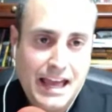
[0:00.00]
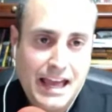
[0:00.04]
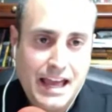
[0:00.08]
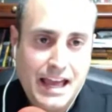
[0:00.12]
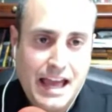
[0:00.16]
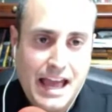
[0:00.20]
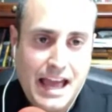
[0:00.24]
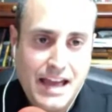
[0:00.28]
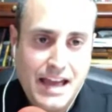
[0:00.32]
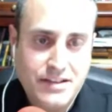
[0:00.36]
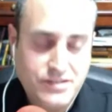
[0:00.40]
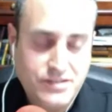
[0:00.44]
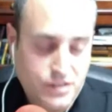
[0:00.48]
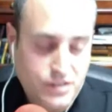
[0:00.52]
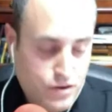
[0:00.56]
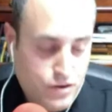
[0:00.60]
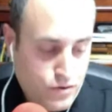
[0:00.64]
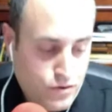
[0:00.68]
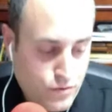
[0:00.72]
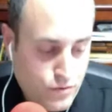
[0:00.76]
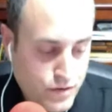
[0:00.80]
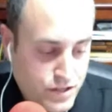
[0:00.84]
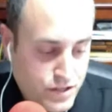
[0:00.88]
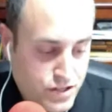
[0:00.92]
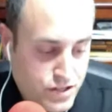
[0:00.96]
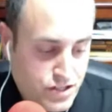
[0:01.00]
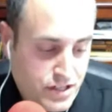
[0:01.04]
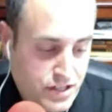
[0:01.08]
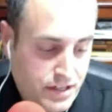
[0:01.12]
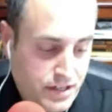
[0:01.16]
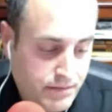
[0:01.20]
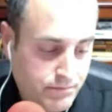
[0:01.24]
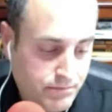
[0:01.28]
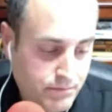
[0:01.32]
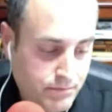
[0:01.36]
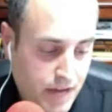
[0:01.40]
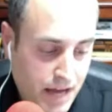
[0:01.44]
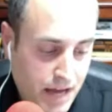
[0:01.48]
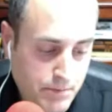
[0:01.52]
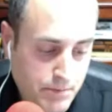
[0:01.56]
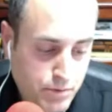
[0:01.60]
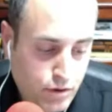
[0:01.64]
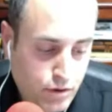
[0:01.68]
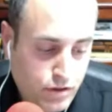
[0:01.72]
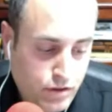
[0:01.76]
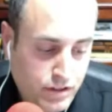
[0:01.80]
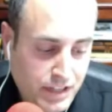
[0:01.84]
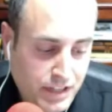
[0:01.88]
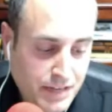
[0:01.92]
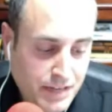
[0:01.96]
as a Christian, I
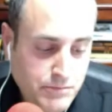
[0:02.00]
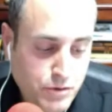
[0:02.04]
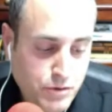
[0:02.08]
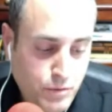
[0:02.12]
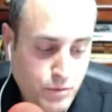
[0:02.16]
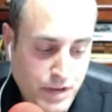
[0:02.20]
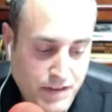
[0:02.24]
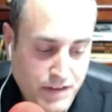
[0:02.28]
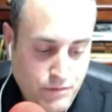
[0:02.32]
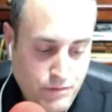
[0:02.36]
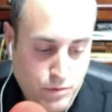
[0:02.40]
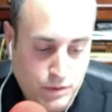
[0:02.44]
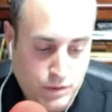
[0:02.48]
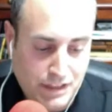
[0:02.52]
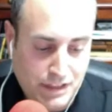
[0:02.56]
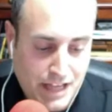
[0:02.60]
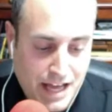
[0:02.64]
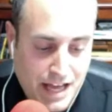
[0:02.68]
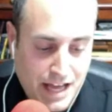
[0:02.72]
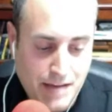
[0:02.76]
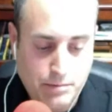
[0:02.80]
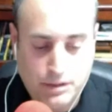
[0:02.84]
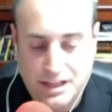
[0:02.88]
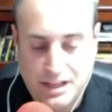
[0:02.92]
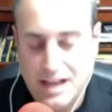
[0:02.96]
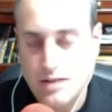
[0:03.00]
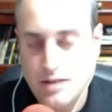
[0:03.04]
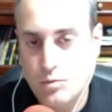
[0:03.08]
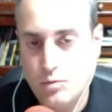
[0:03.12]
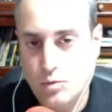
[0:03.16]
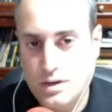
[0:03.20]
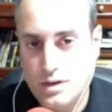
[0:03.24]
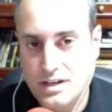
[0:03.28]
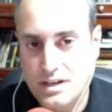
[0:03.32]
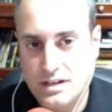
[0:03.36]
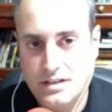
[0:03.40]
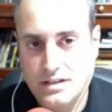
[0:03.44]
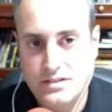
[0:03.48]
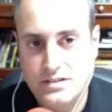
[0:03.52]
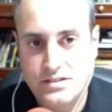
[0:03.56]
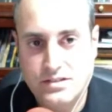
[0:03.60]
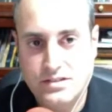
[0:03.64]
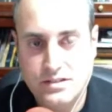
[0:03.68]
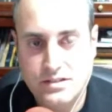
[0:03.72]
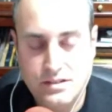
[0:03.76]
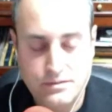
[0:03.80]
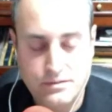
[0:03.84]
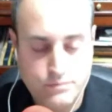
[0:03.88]
proclaim that we have a reliable eyewitness